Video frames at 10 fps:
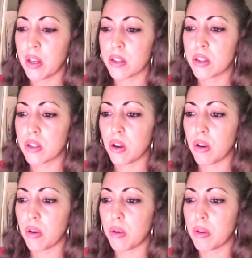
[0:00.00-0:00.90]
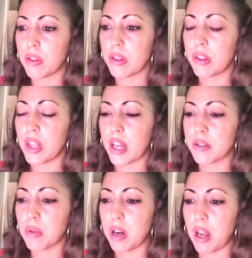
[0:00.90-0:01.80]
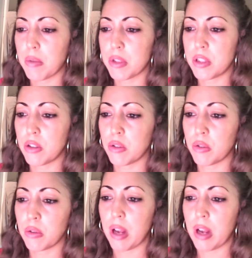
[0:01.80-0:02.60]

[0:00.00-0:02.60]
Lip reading: So that's what I would do